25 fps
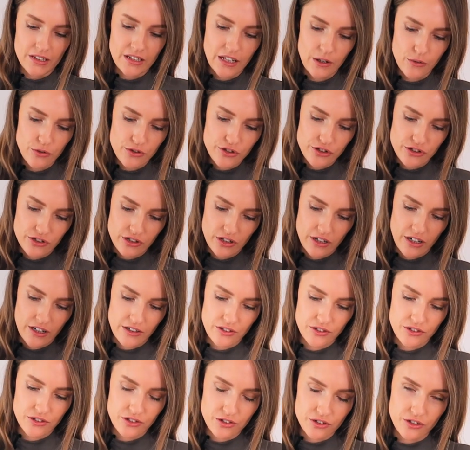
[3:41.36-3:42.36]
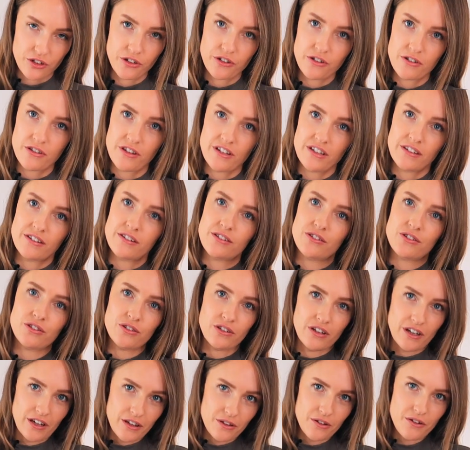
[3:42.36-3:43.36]
Now we're just gonna stir this
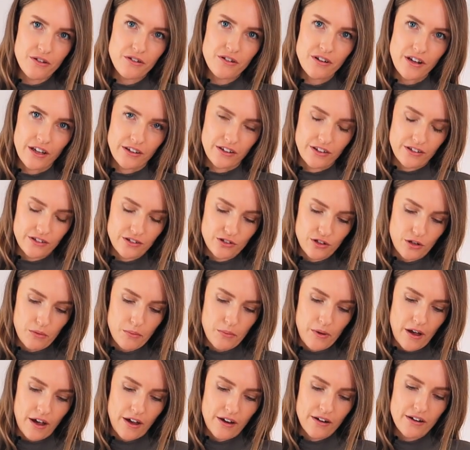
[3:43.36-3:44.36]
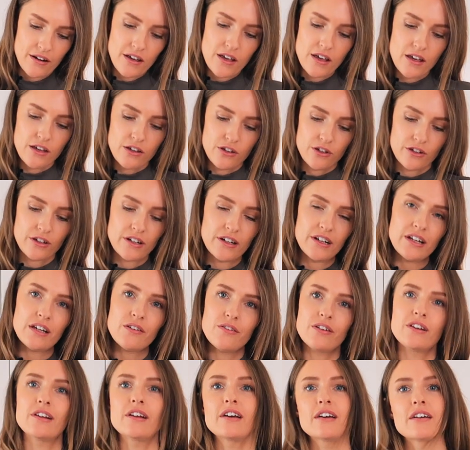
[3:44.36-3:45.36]
together as it's combined. You can leave
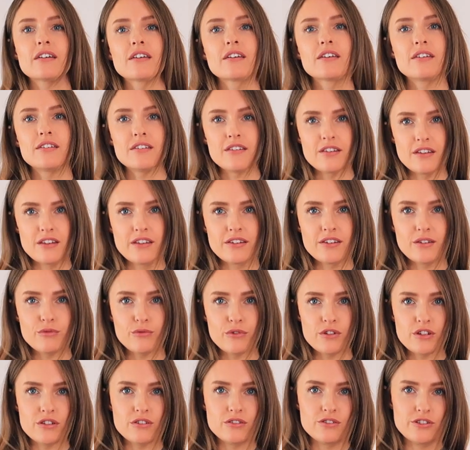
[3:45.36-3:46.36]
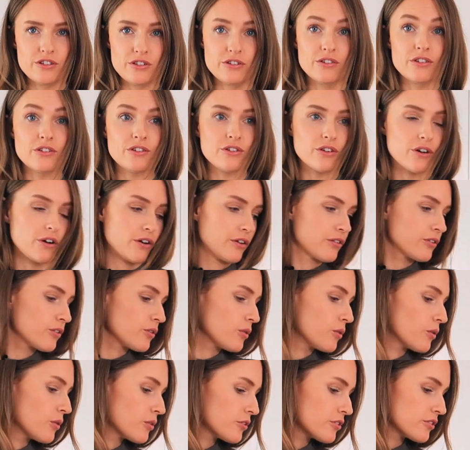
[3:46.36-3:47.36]
it like this with just the sauce,
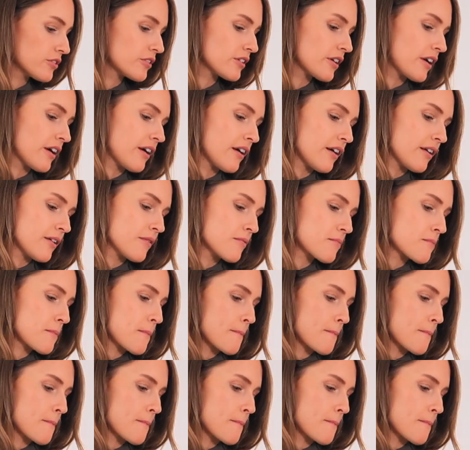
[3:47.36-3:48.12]
or you can,